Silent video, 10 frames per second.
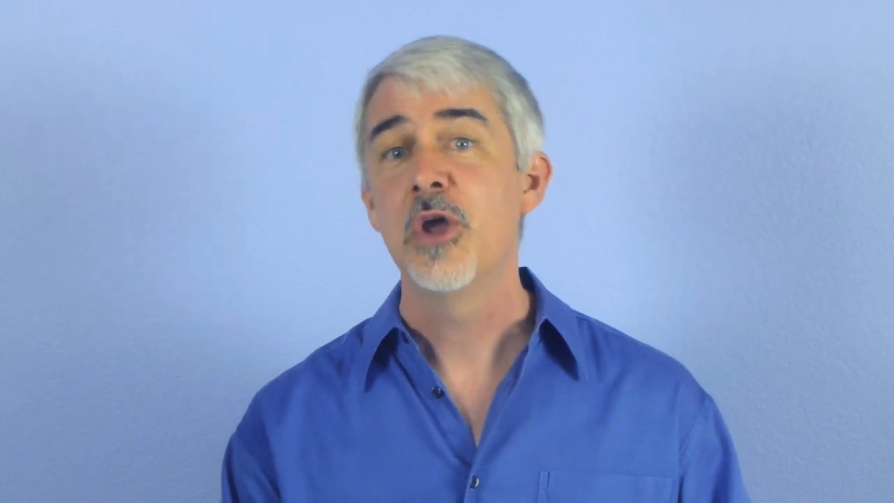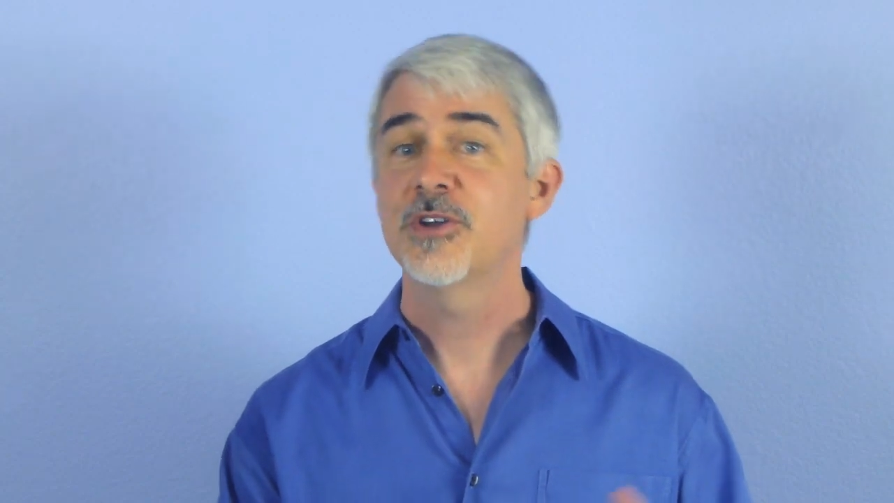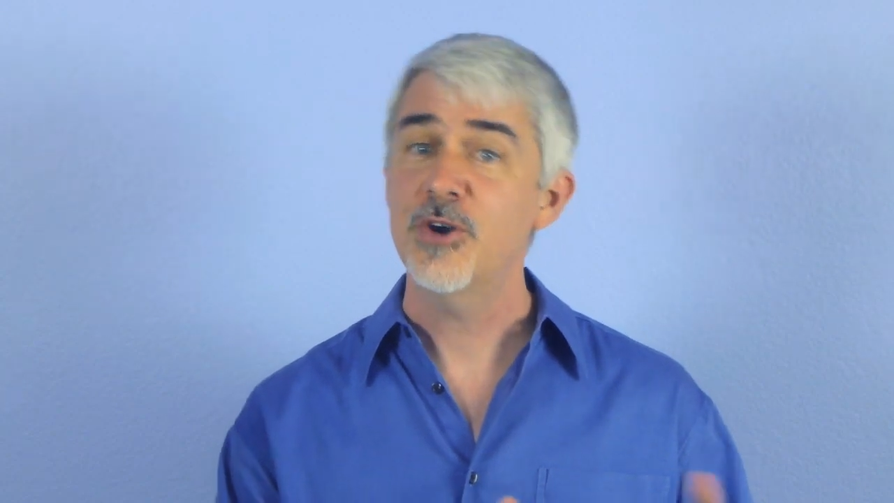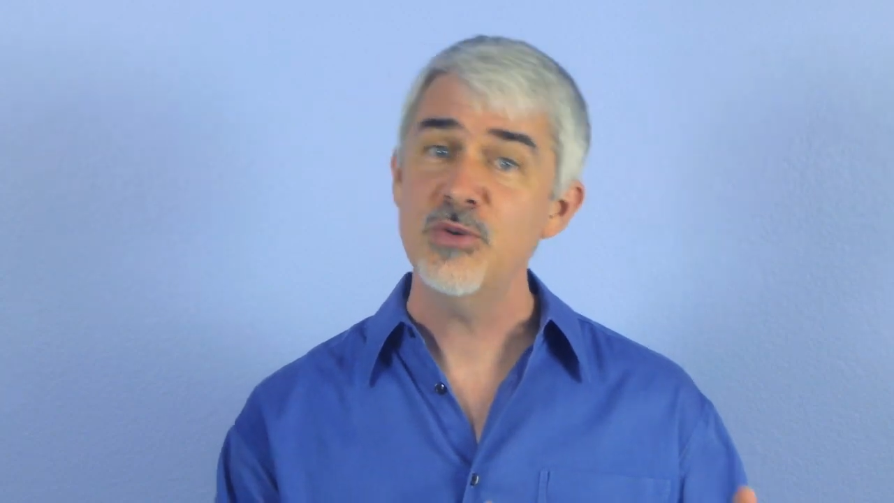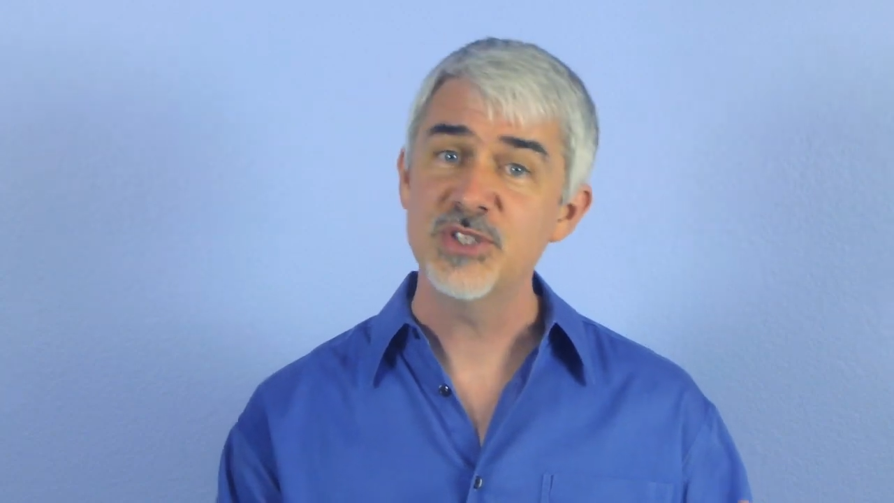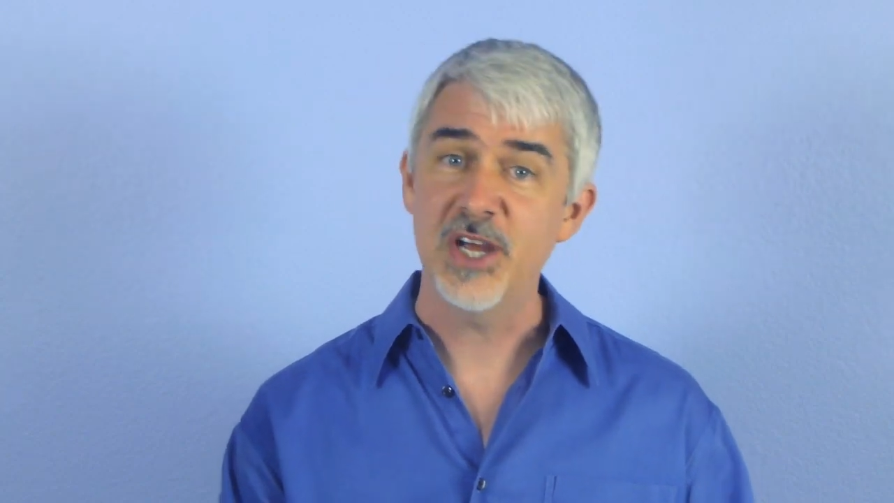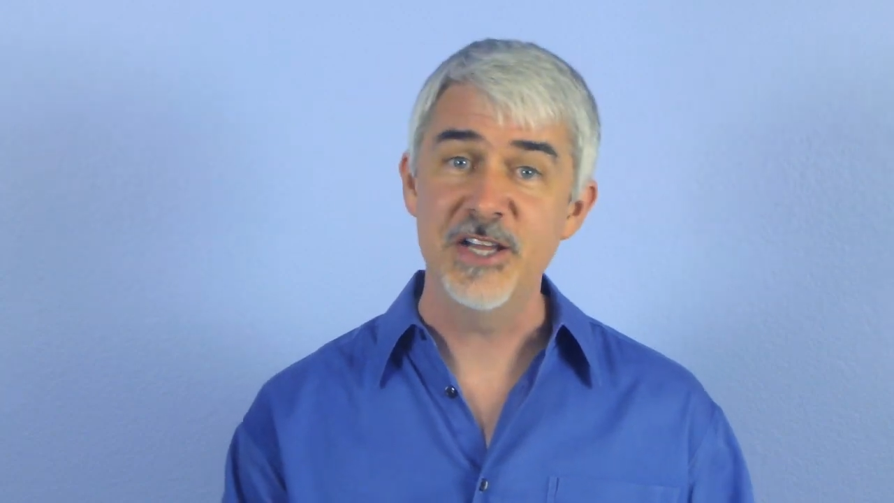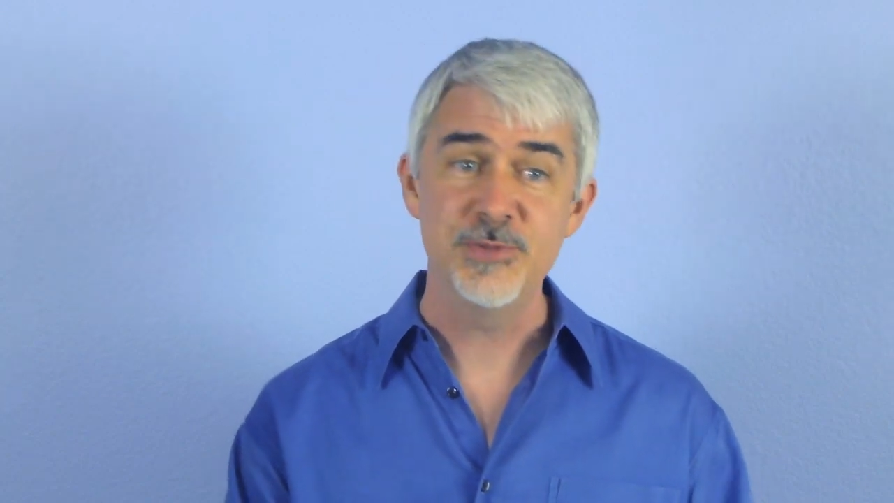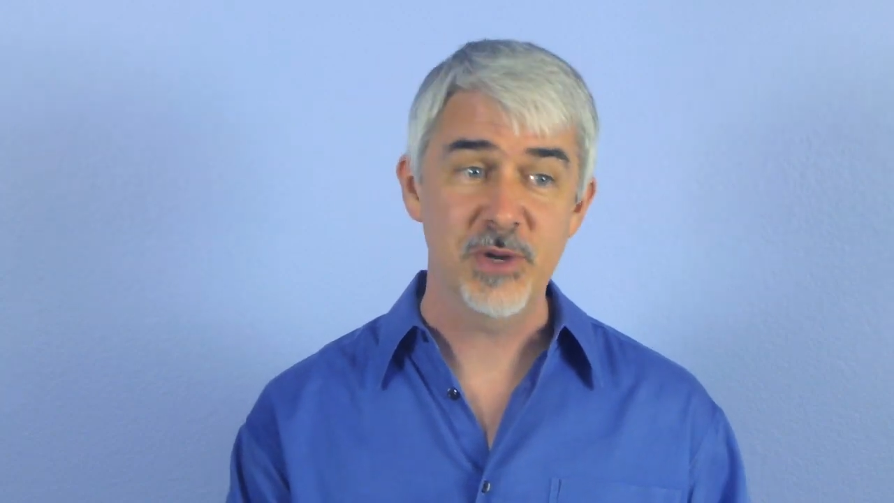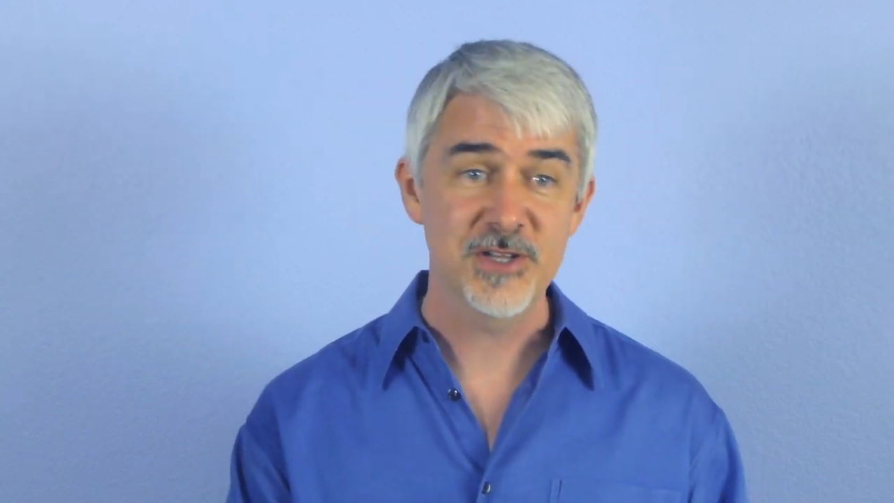code
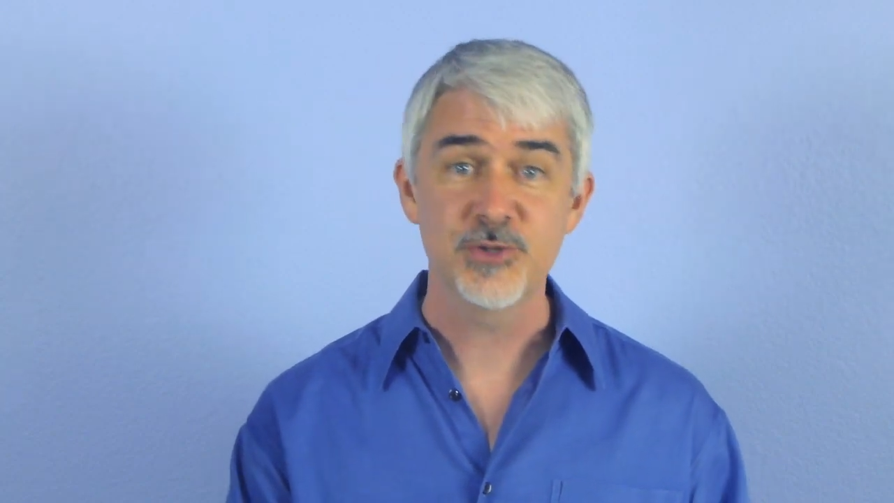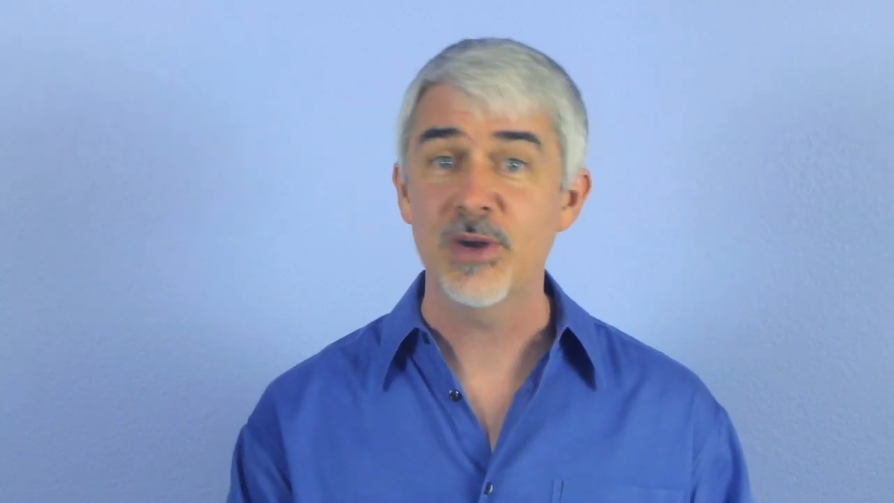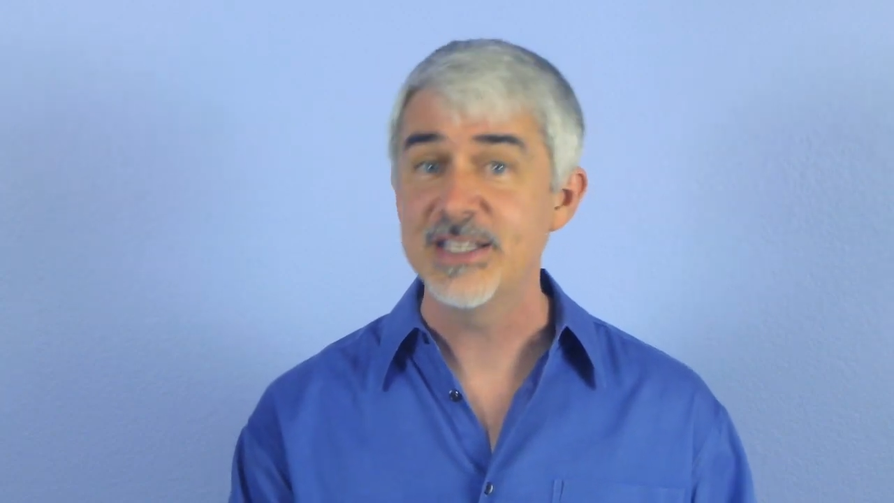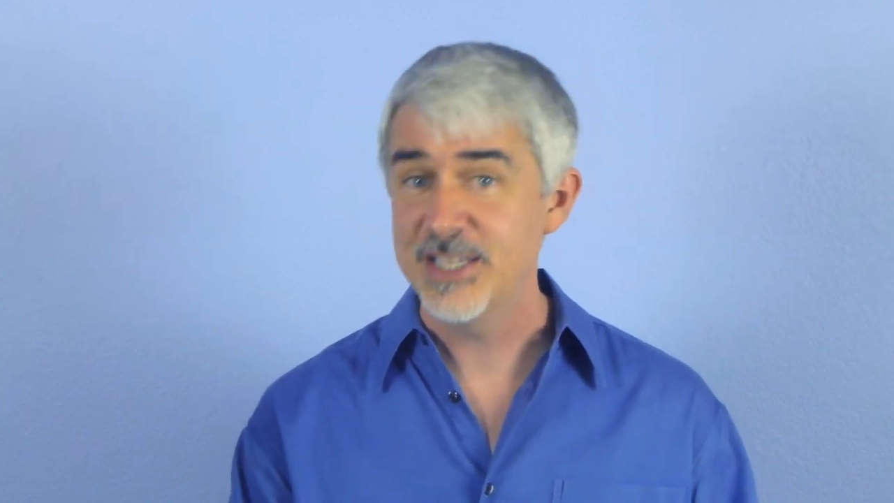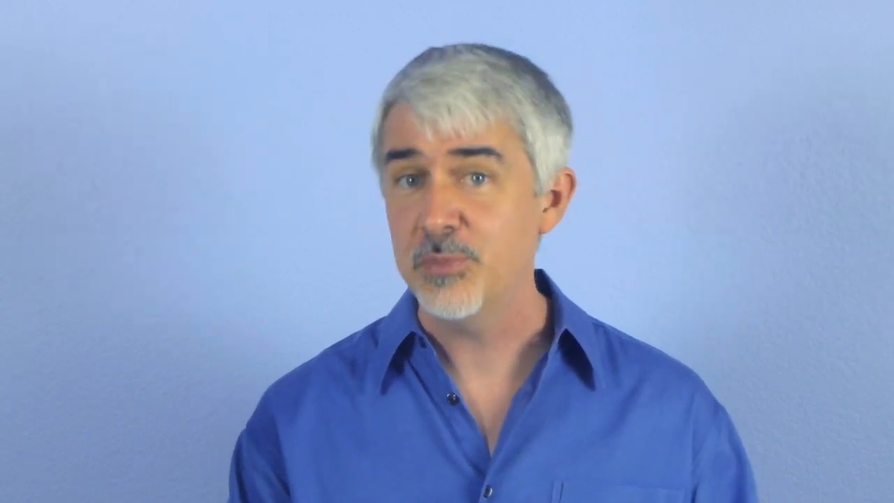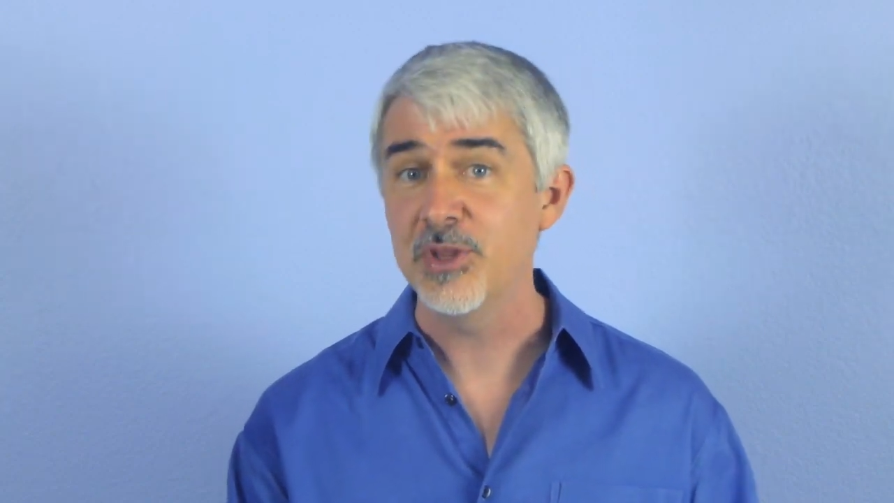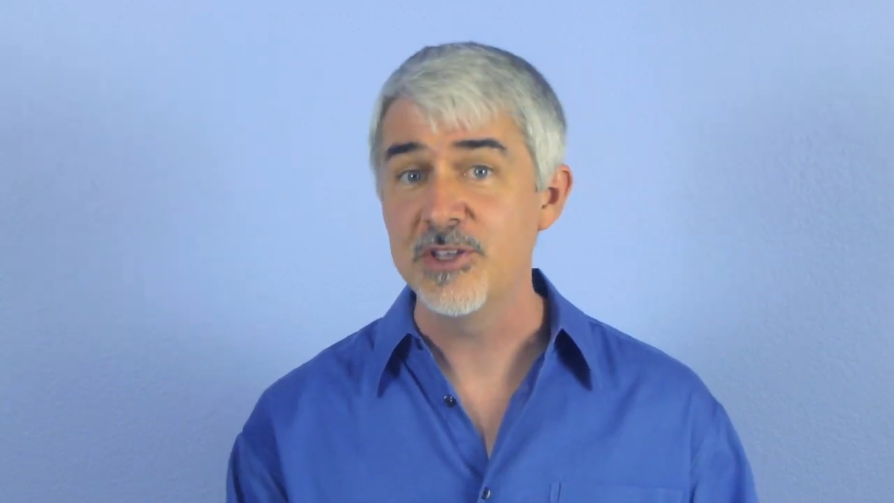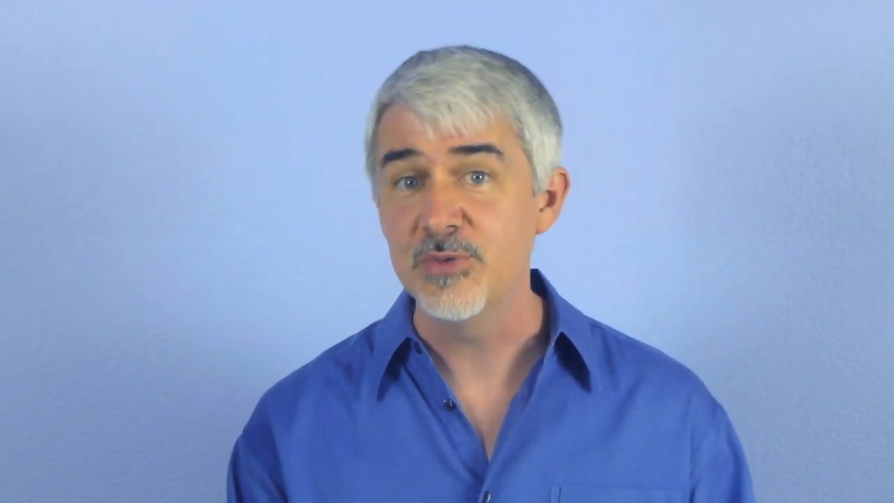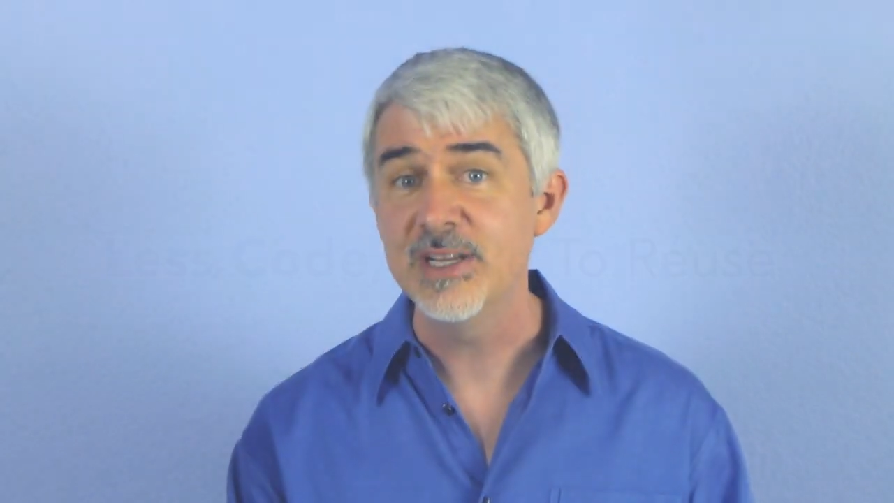size because, quite simply, you